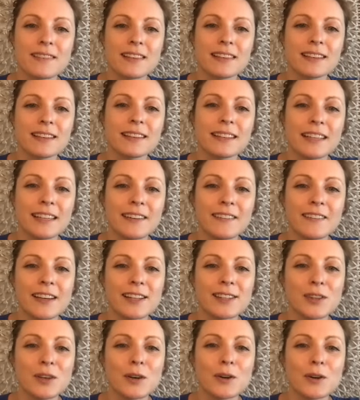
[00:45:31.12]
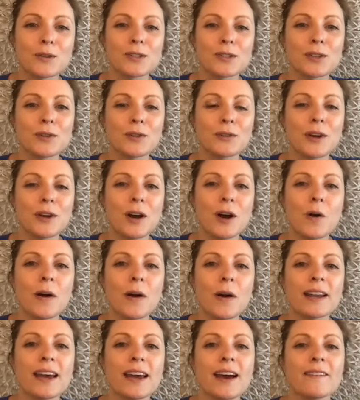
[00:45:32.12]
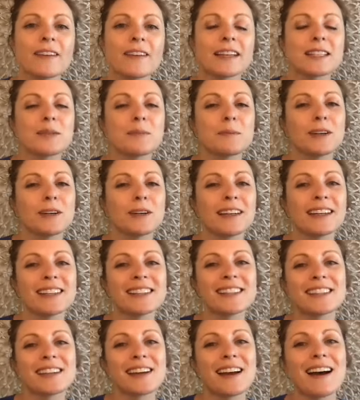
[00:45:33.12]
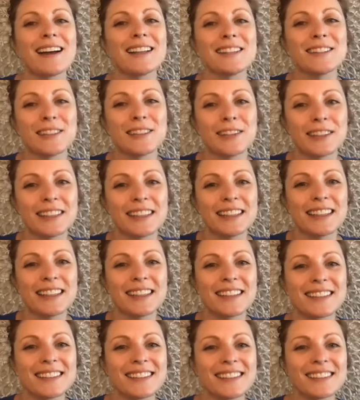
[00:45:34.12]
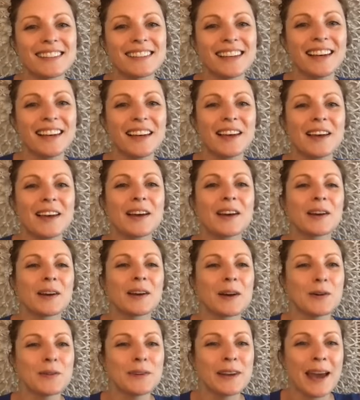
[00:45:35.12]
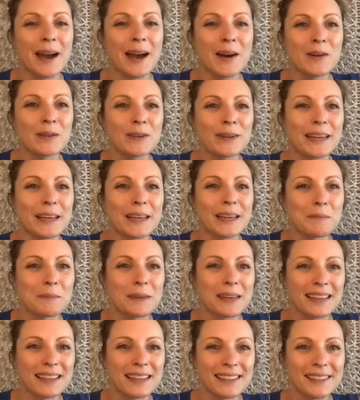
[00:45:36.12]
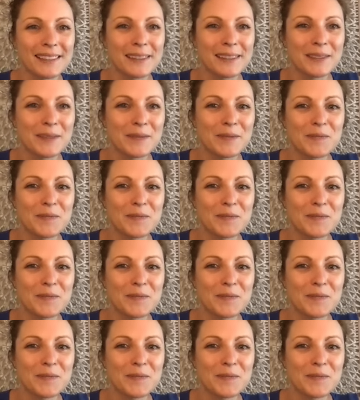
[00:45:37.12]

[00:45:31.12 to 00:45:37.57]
Live as those who know and have experienced God's goodness. Go now in peace.